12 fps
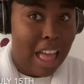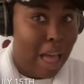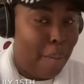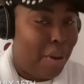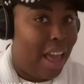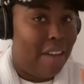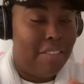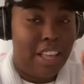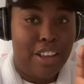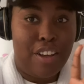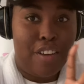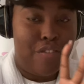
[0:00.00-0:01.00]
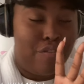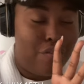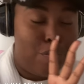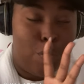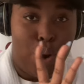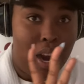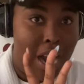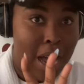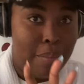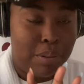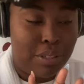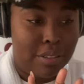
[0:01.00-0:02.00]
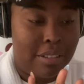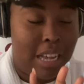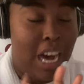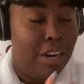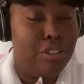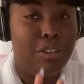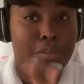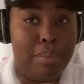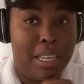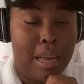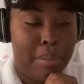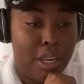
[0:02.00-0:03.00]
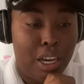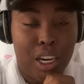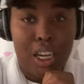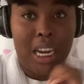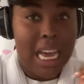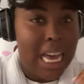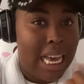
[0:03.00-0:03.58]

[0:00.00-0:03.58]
I'm gonna have like 4 episodes out of Becoming Her.